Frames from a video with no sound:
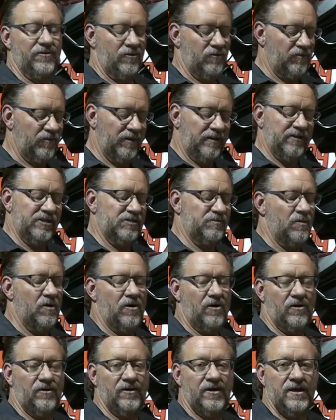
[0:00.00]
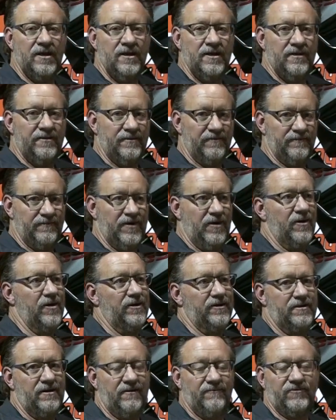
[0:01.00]
They're really small, they're very
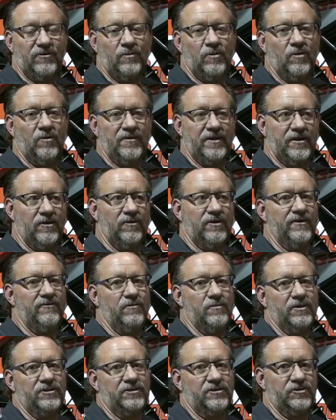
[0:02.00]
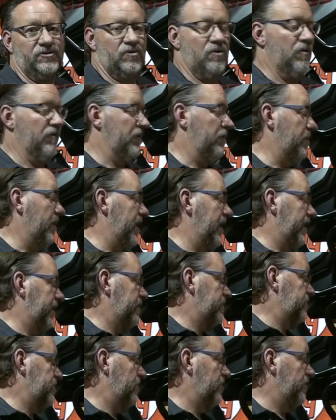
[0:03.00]
uncomfortable, and they don't give you much control on the
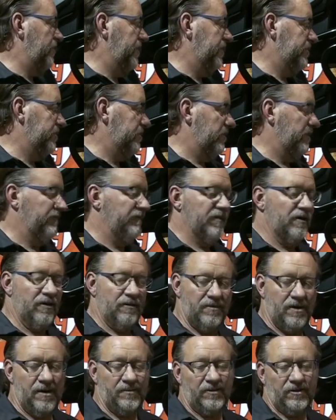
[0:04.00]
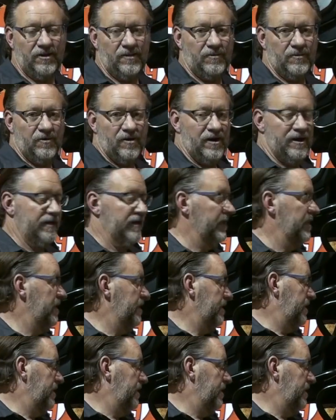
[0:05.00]
bike. So these are a very popular upgrade.